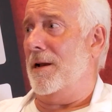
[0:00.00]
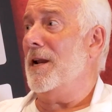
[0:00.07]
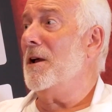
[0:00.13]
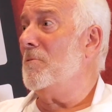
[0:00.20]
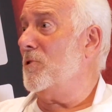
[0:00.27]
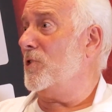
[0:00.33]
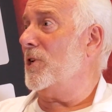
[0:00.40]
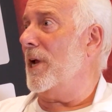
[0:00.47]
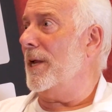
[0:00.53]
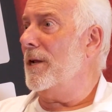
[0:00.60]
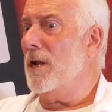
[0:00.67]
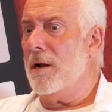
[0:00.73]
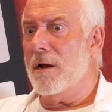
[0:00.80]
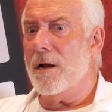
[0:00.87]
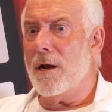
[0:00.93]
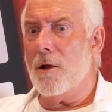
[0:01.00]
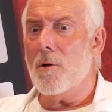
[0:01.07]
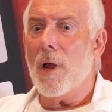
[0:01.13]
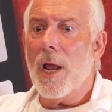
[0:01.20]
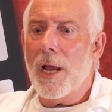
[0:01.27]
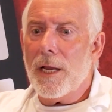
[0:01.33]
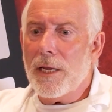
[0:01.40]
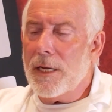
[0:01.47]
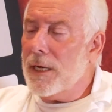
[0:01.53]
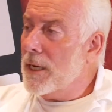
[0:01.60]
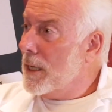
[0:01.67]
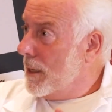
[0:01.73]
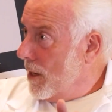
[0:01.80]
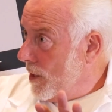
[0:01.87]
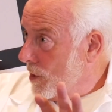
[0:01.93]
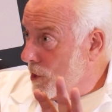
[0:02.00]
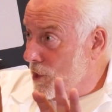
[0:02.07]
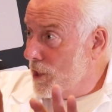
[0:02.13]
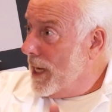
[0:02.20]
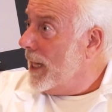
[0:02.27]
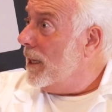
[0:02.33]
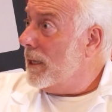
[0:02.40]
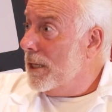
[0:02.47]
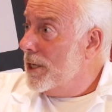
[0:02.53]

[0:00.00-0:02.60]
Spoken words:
I was saying, no. Sell